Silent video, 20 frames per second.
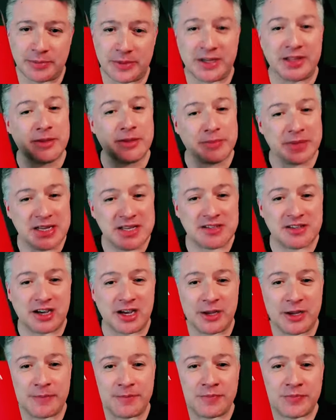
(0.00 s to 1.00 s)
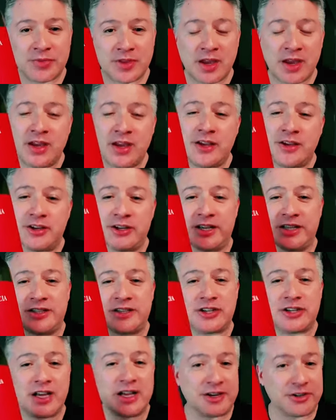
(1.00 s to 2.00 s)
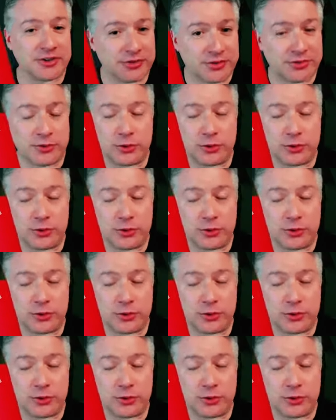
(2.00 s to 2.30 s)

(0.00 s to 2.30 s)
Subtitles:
And in the meantime, you get to kind of,